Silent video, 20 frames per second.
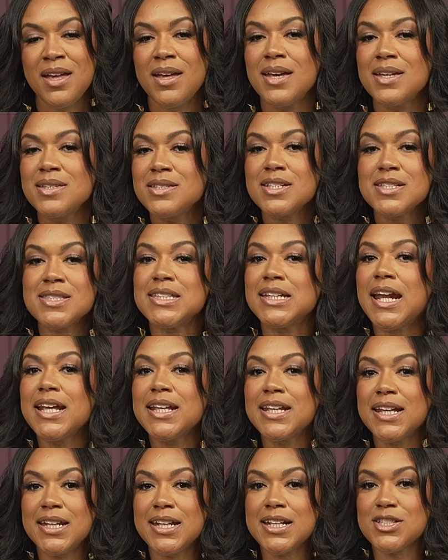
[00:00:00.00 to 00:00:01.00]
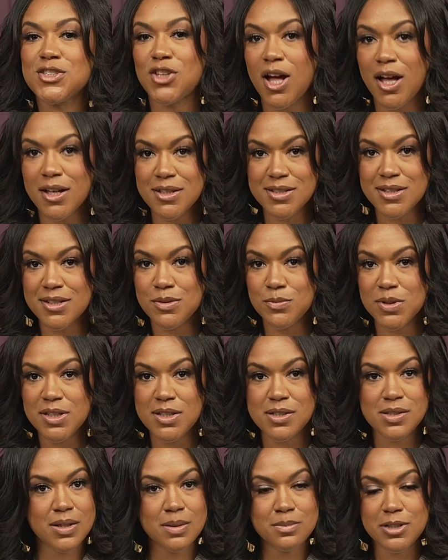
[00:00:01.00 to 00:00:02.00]
It's just that I get exhausted with
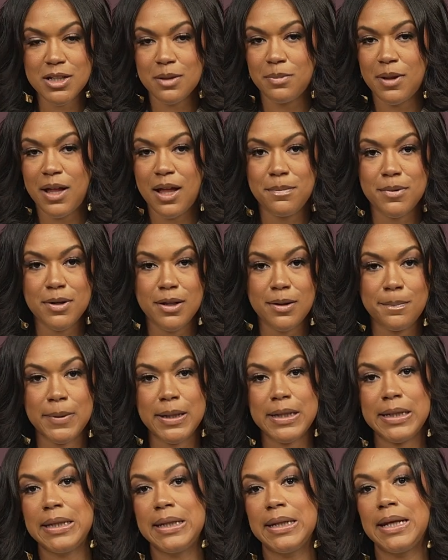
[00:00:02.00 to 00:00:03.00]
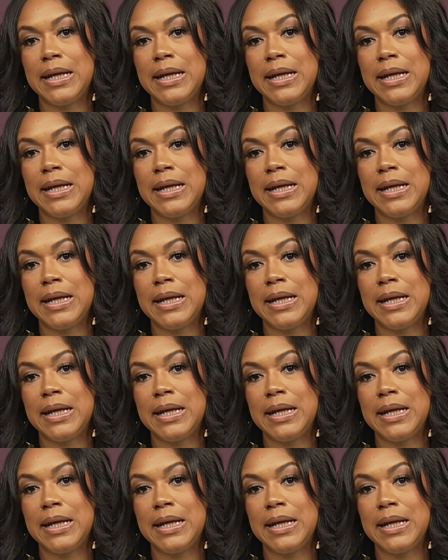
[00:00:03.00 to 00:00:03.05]
the subject popping up in